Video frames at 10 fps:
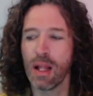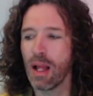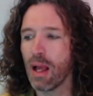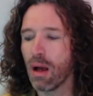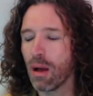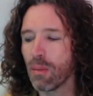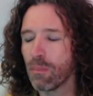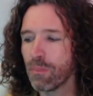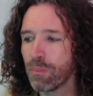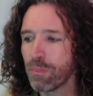
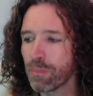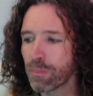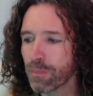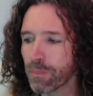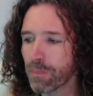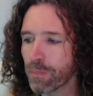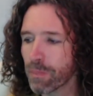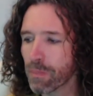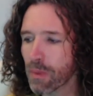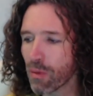um,
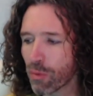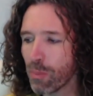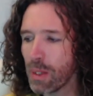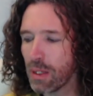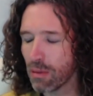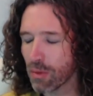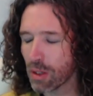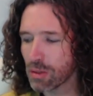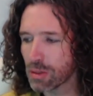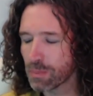for many of us